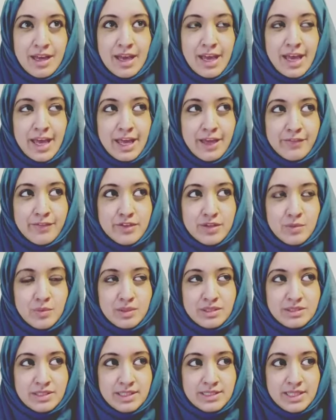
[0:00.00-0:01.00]
If someone
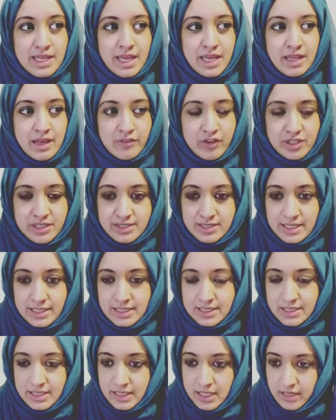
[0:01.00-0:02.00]
says, hey, I want a
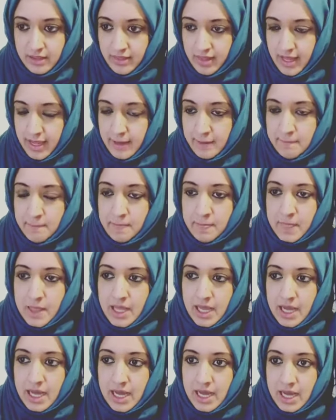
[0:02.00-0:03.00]
6-seater there,
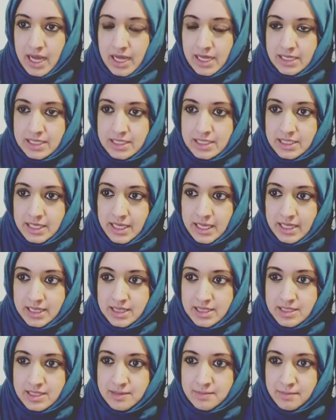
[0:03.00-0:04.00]
and
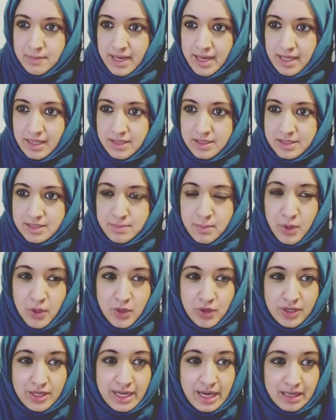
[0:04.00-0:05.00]
it's miles per
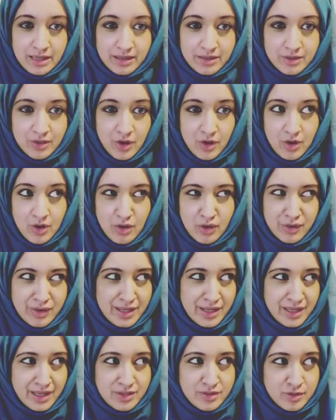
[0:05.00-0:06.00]
gallon, or
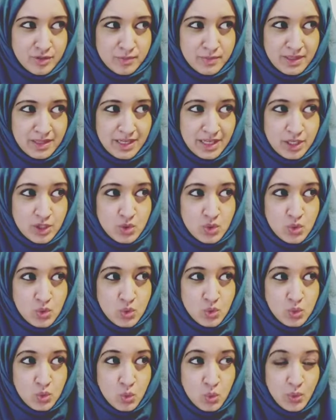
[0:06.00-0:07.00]
like something like
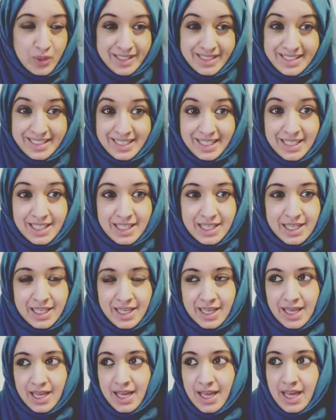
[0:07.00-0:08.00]
20,
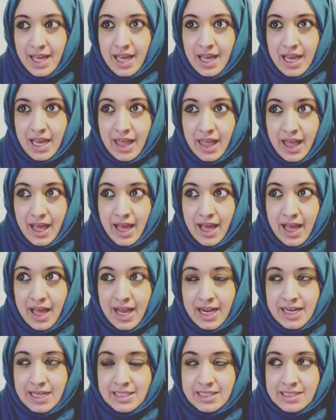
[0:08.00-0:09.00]

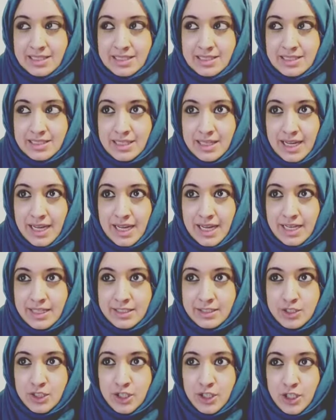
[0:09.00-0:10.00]
and it is
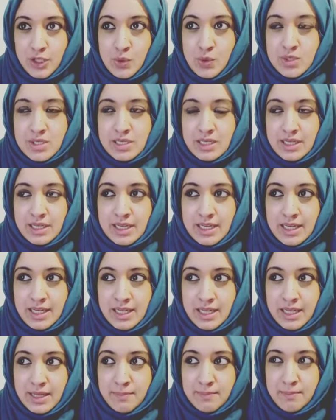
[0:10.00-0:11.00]

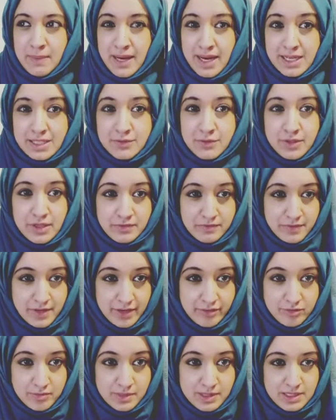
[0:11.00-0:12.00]
hugely bad for the
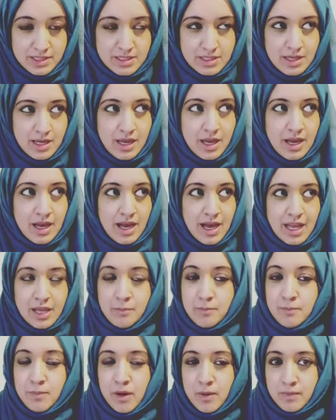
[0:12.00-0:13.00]
environment, and
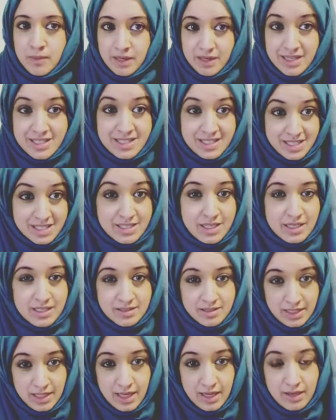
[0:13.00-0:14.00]
it's a
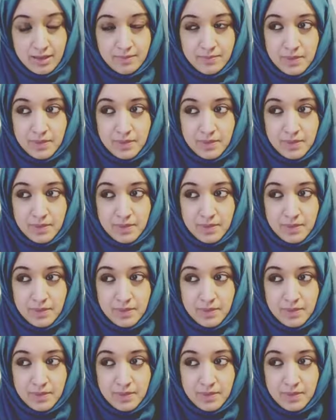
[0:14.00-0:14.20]
6-seater,